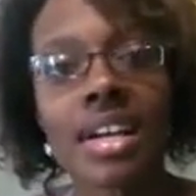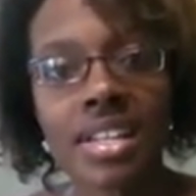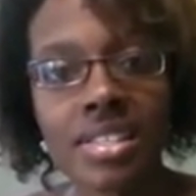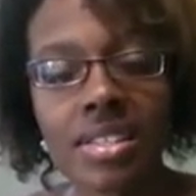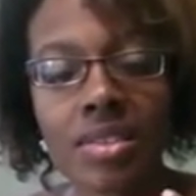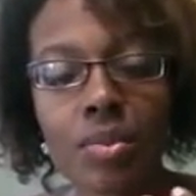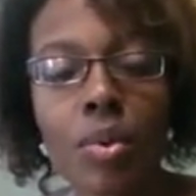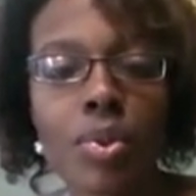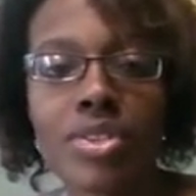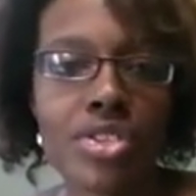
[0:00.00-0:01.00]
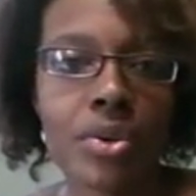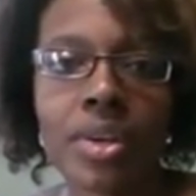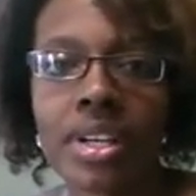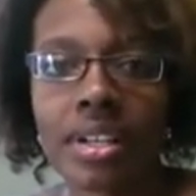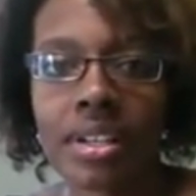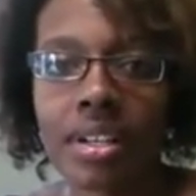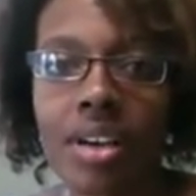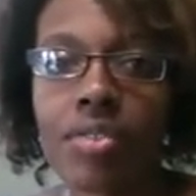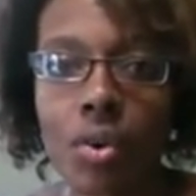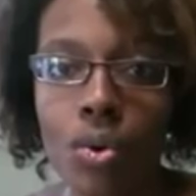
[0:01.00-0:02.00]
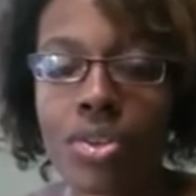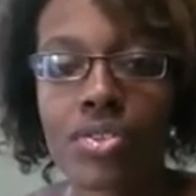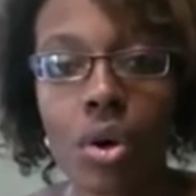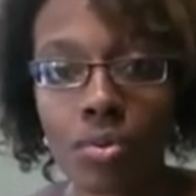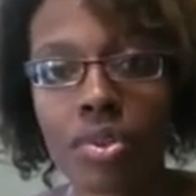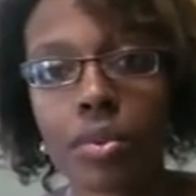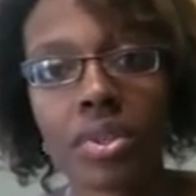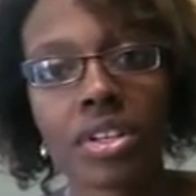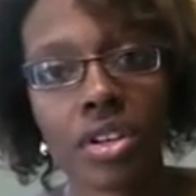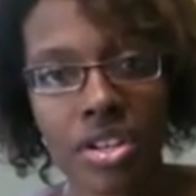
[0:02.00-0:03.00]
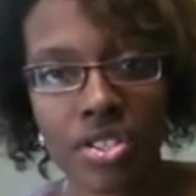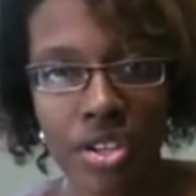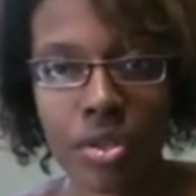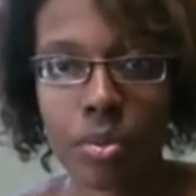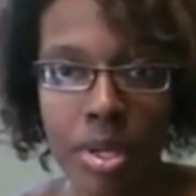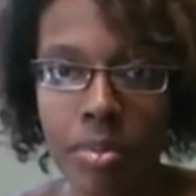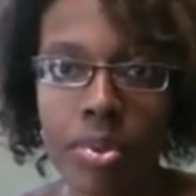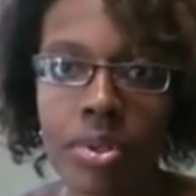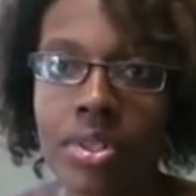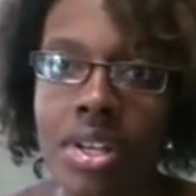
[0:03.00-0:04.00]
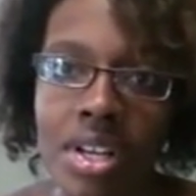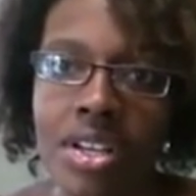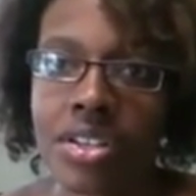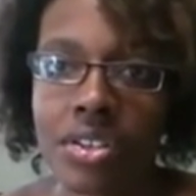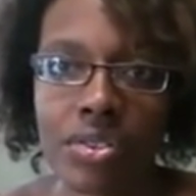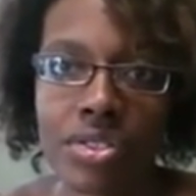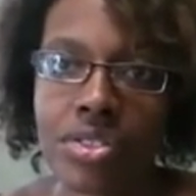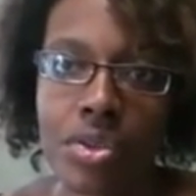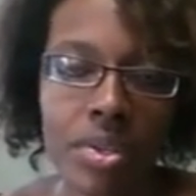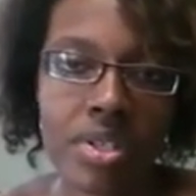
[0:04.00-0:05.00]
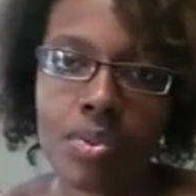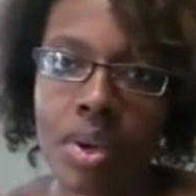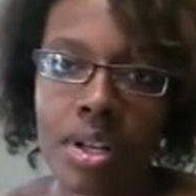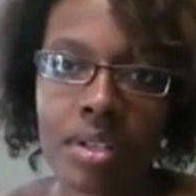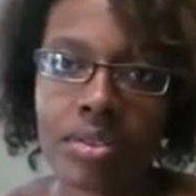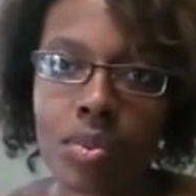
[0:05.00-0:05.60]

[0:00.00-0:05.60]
it's what we're doing, of course, hopefully will encourage other people, to do it as well.